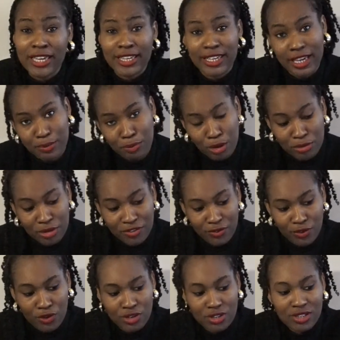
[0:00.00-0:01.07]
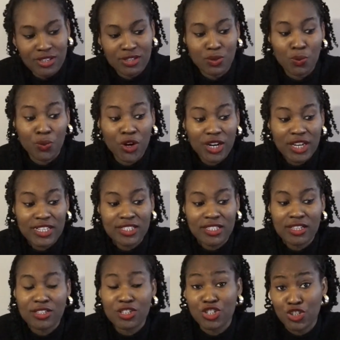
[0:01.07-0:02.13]
get public funds, work in
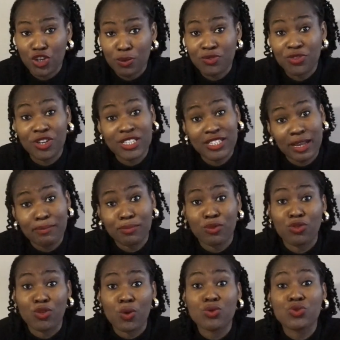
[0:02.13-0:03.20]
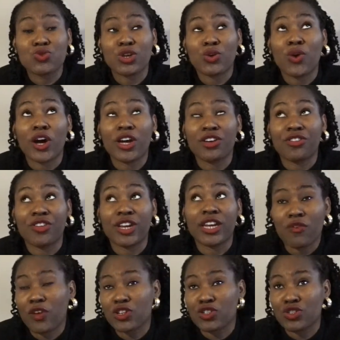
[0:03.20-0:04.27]
certain jobs, for example, those requiring
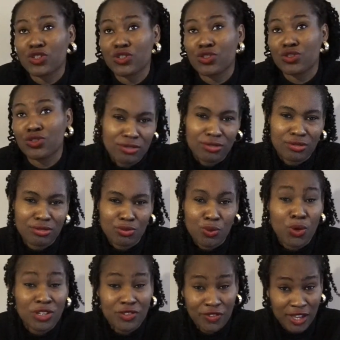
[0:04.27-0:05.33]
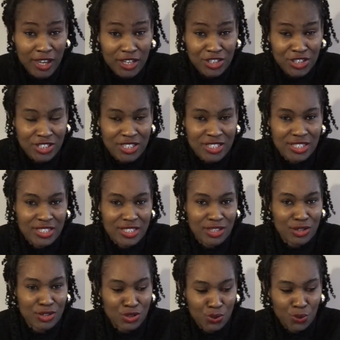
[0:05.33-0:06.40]
professional qualifications
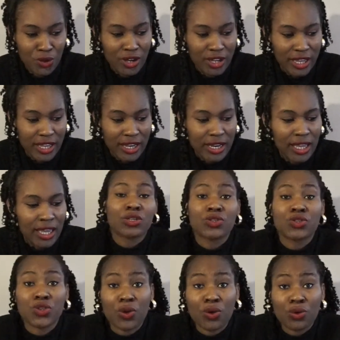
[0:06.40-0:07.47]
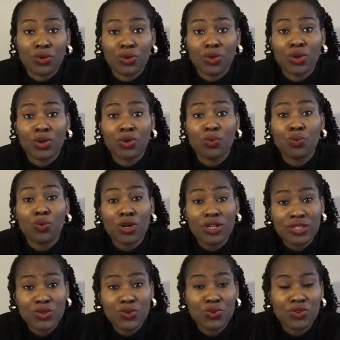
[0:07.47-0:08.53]
to work in. So
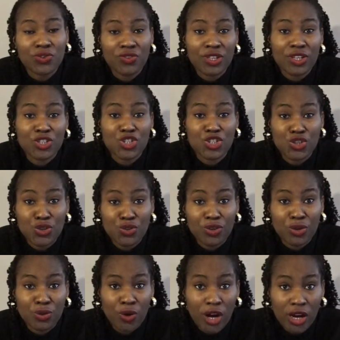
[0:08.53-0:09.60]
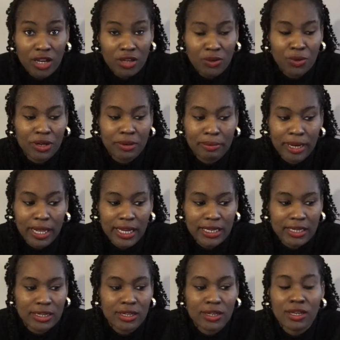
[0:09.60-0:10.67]
what sort of thing do you require when
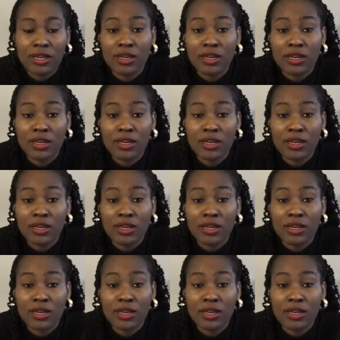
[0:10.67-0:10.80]
applying?